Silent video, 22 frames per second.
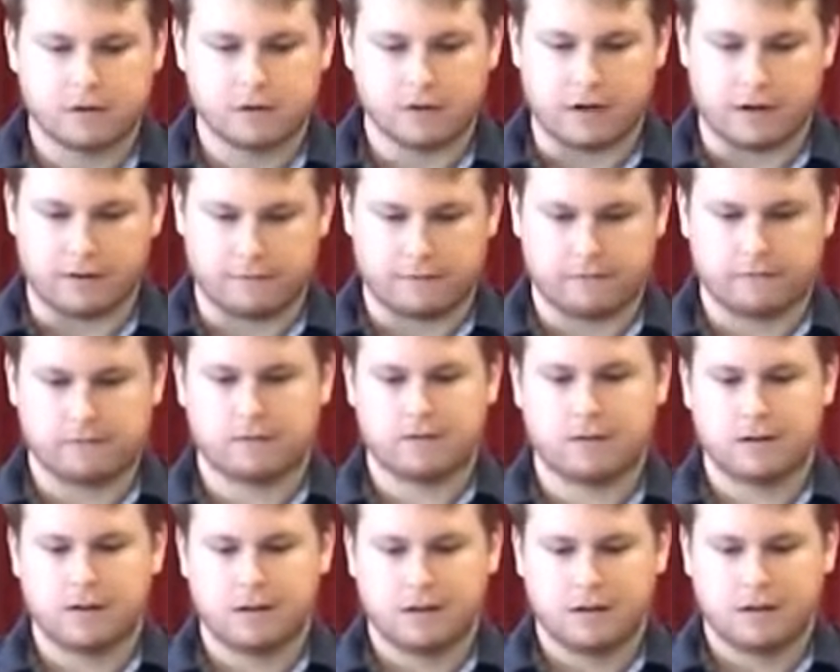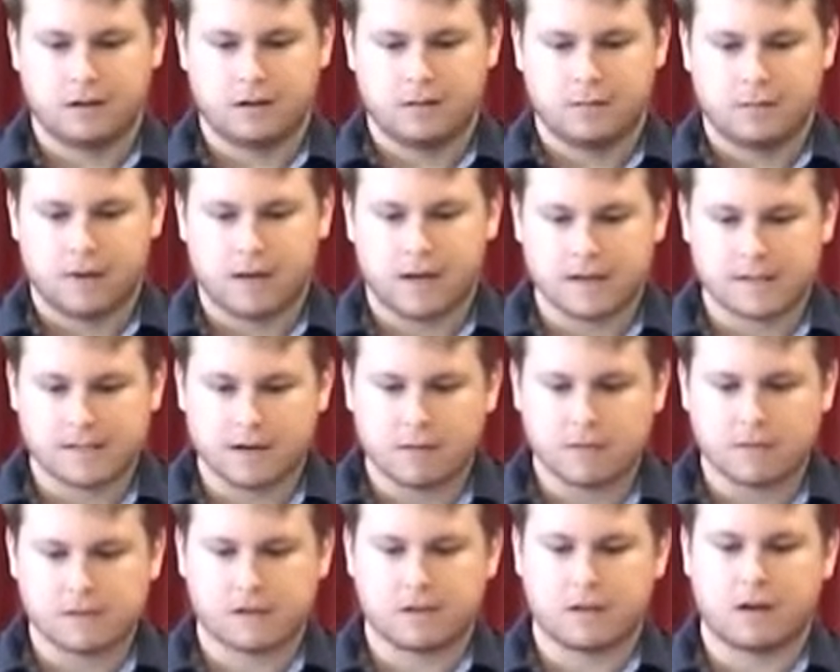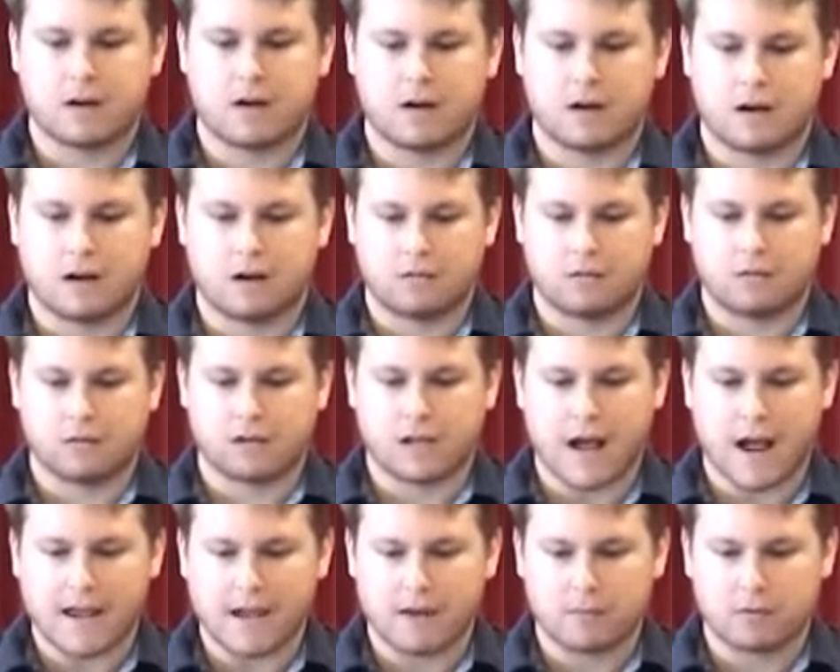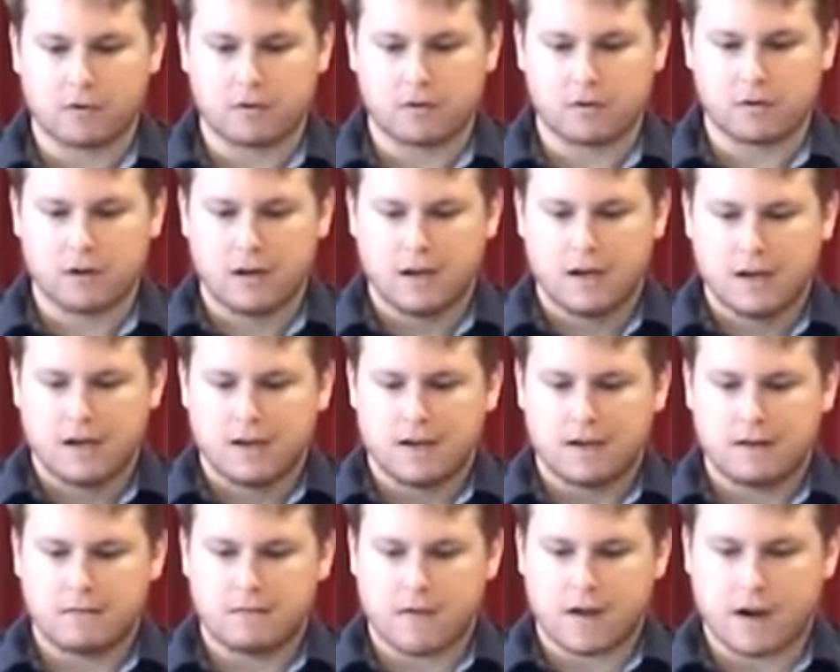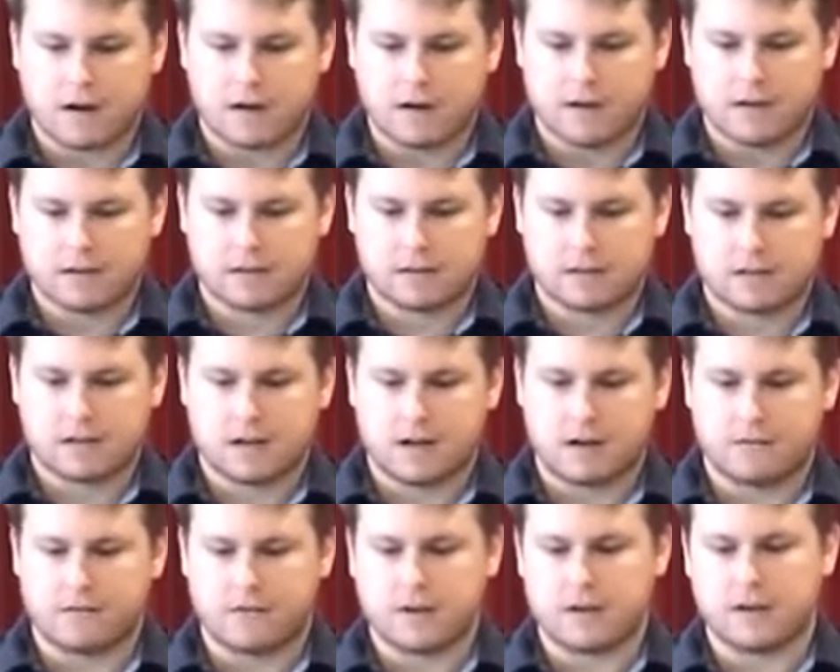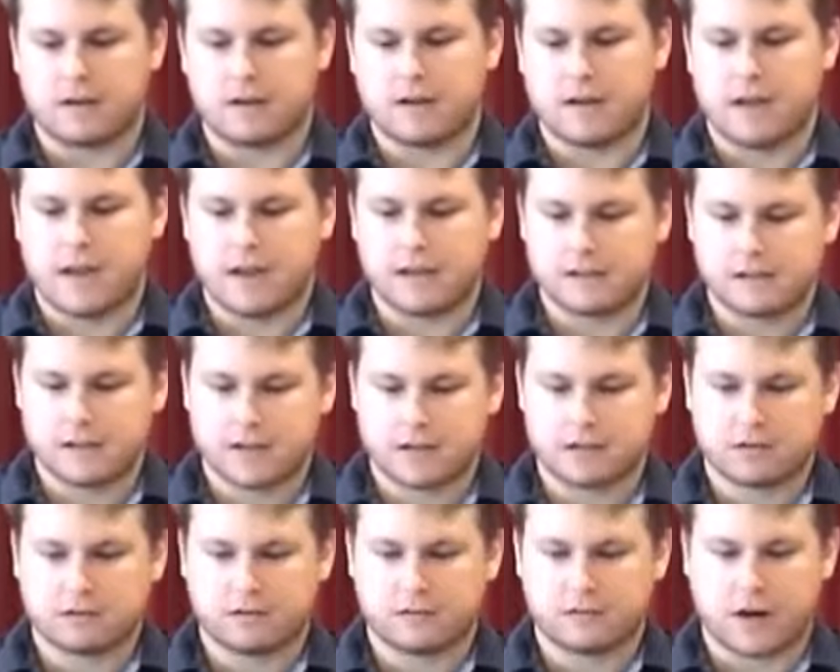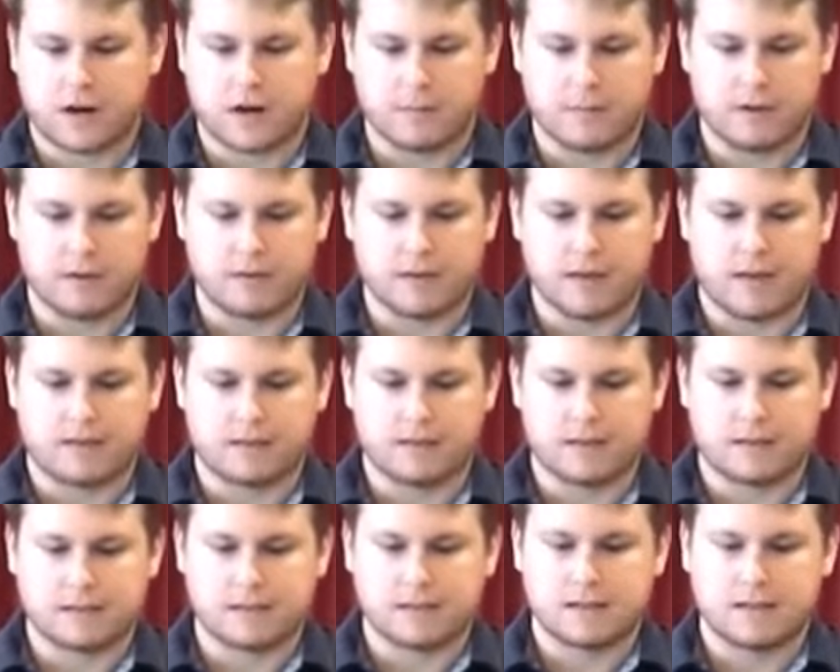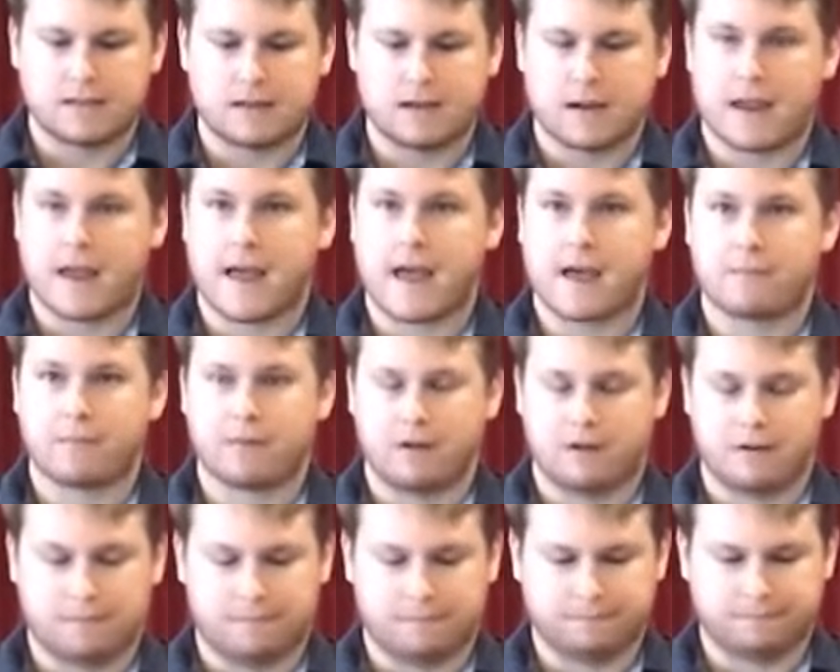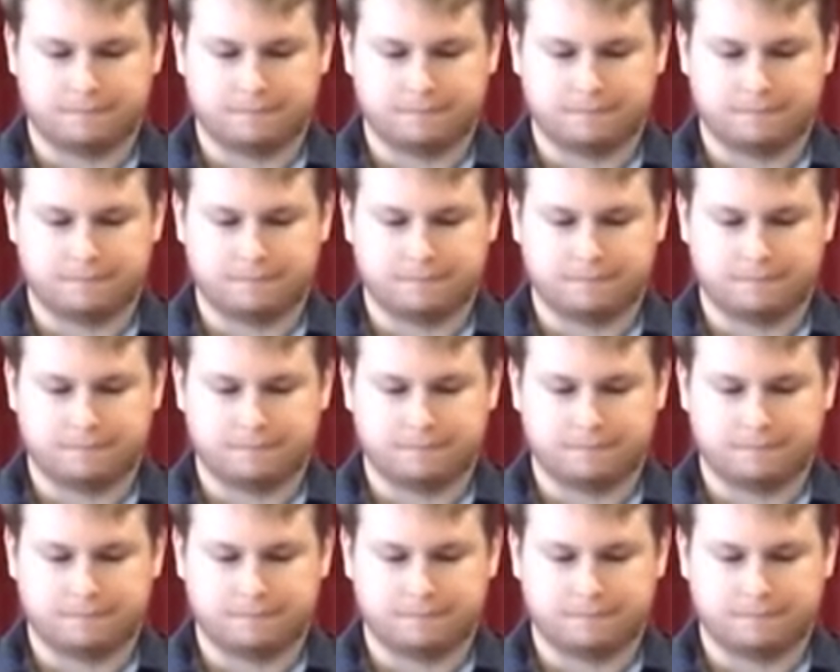heard of, because it was a reliable invariance of the ancestral environment that this didn't happen.